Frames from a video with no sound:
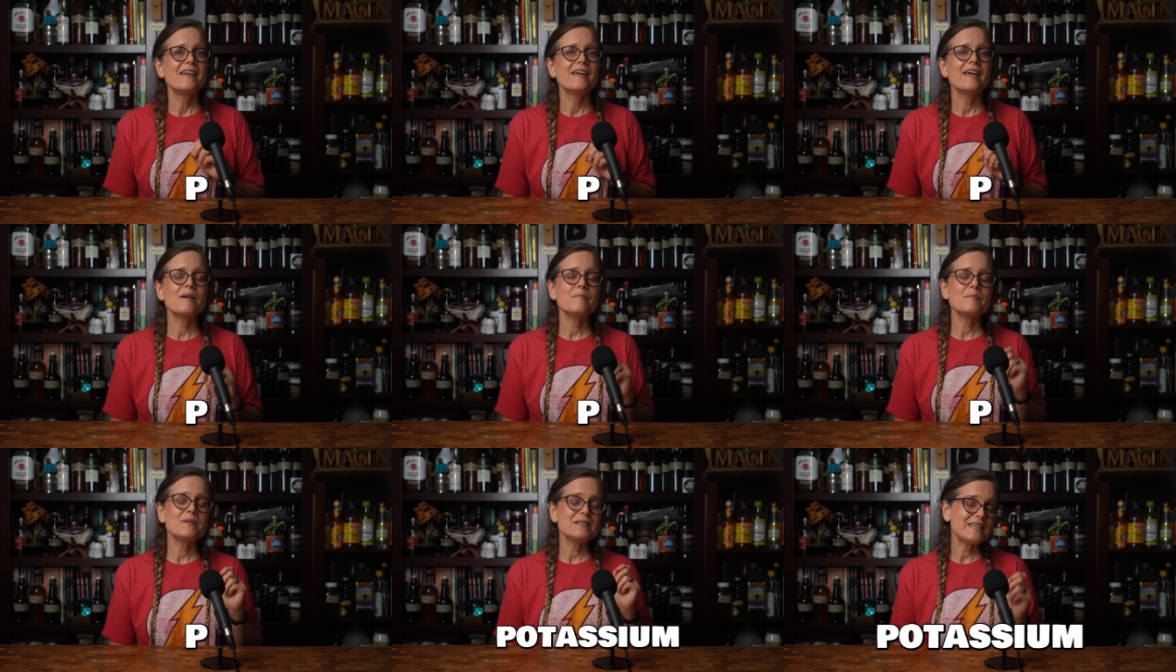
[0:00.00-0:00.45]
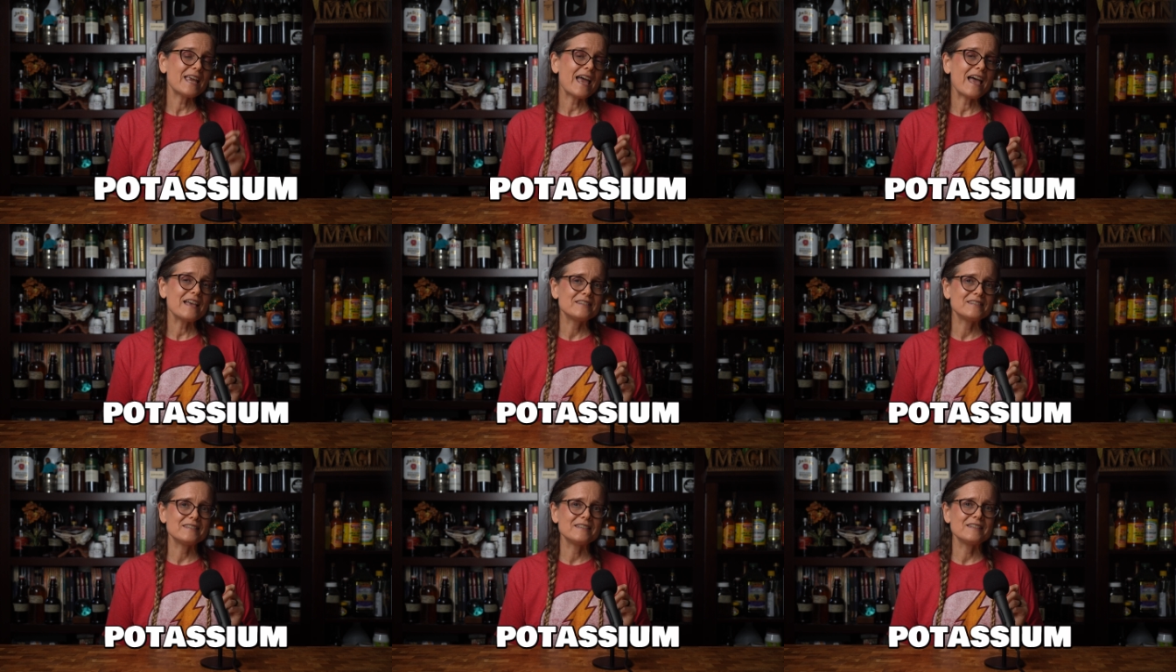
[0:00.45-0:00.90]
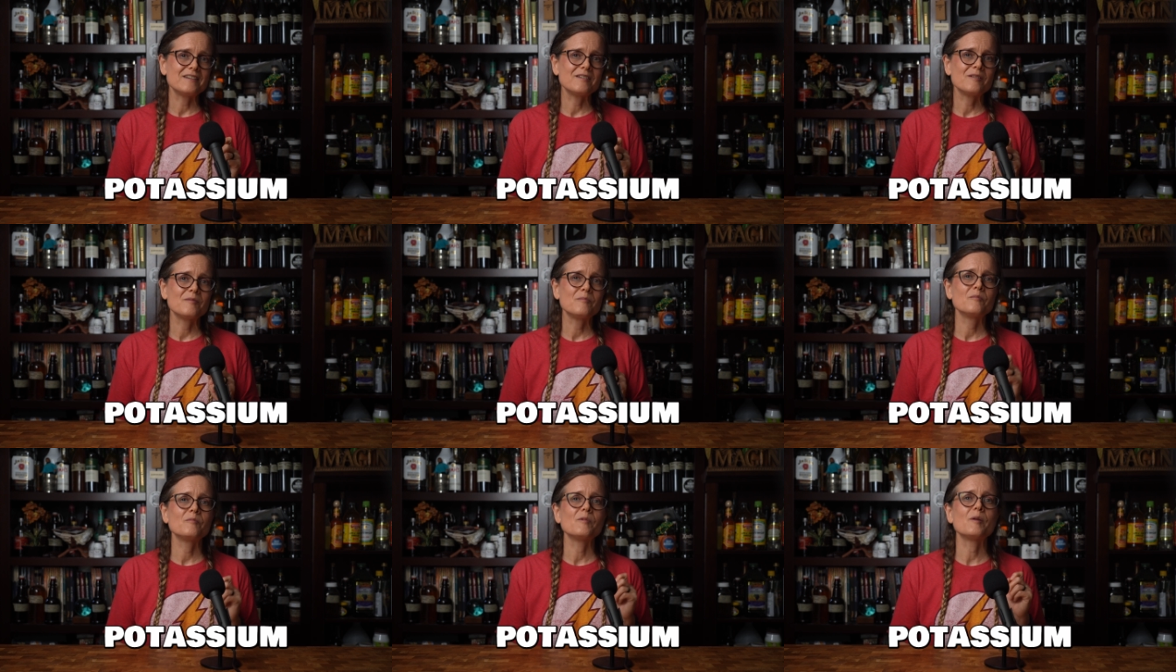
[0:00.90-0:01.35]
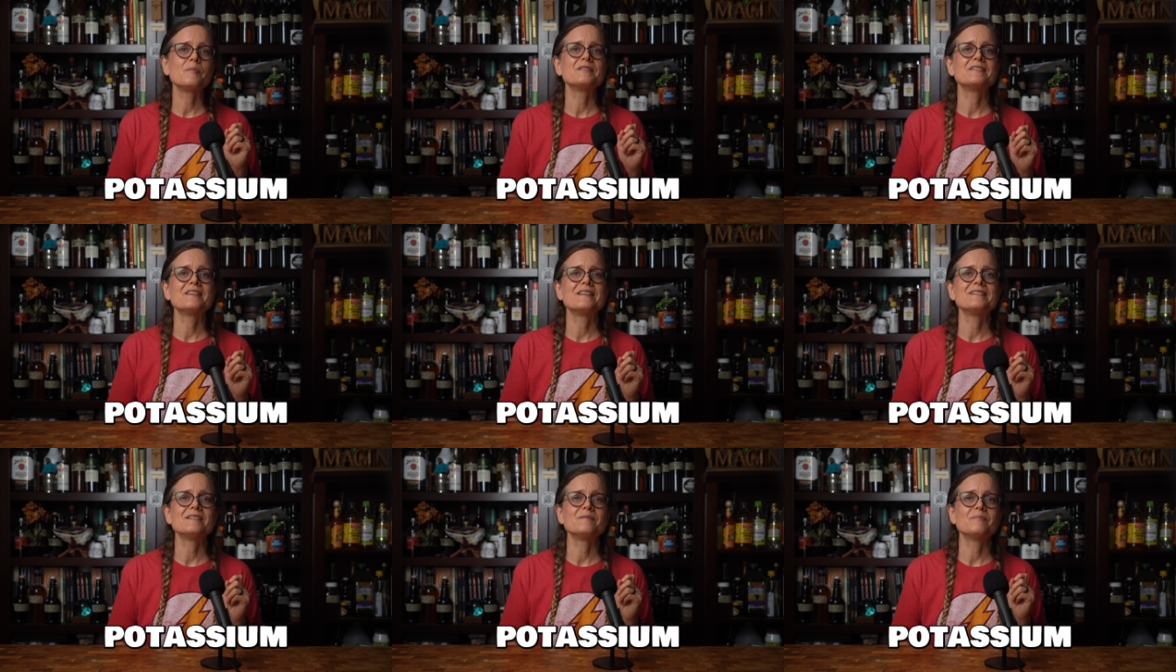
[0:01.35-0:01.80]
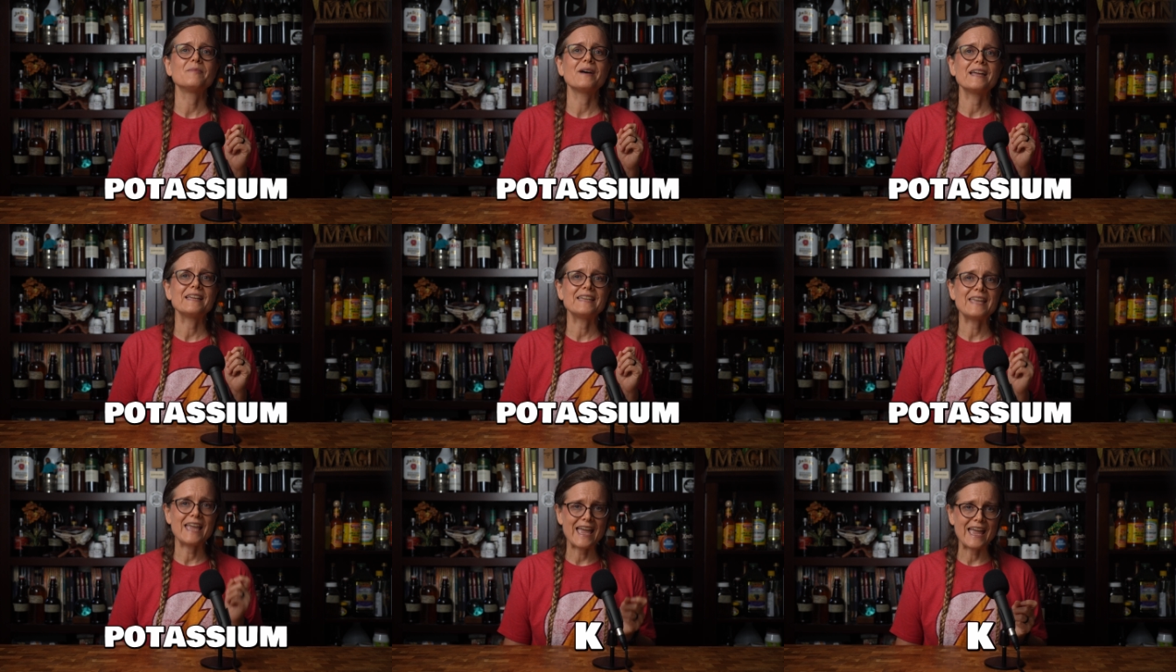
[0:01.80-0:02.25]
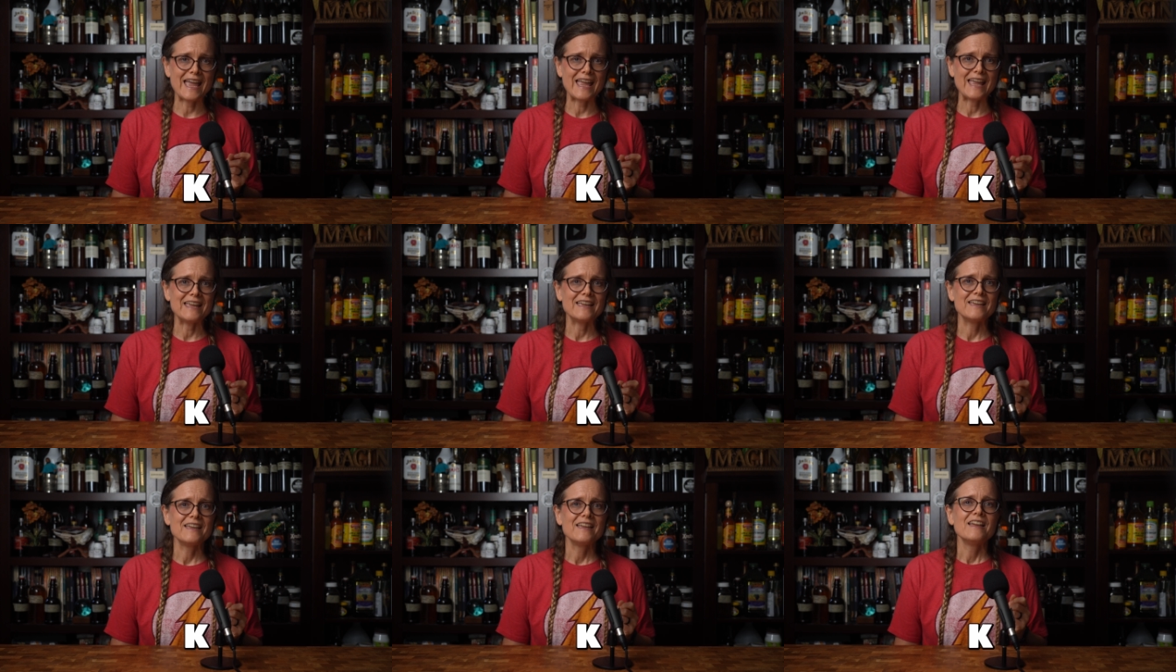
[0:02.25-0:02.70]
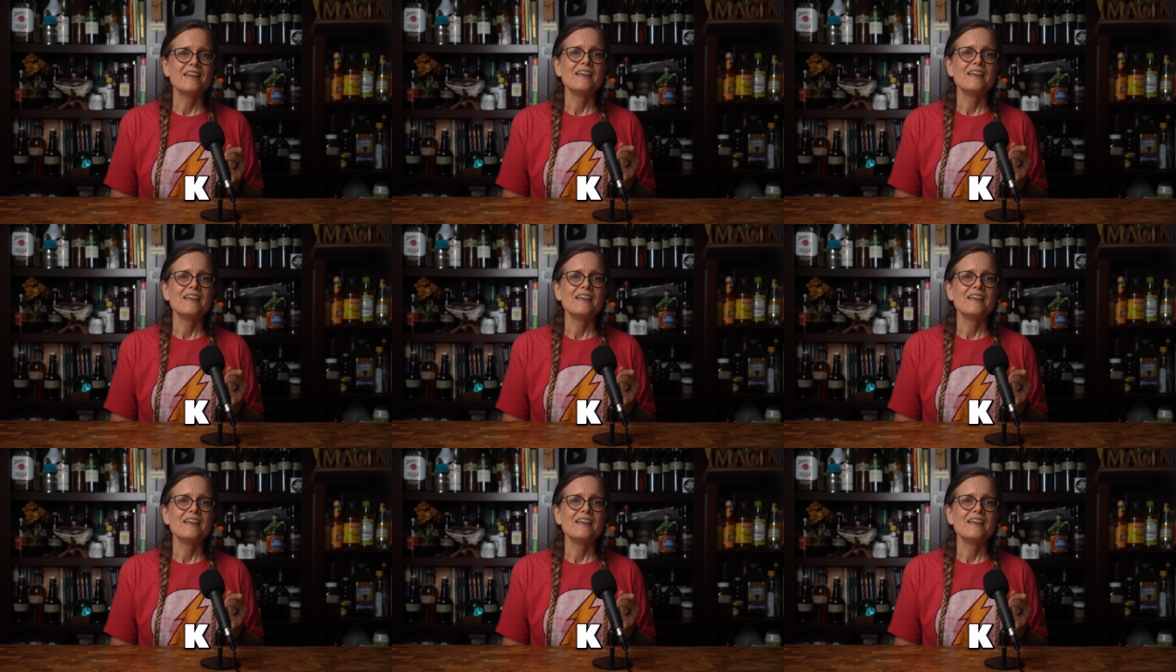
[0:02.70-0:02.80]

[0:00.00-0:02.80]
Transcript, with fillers: and potassium, represented by K.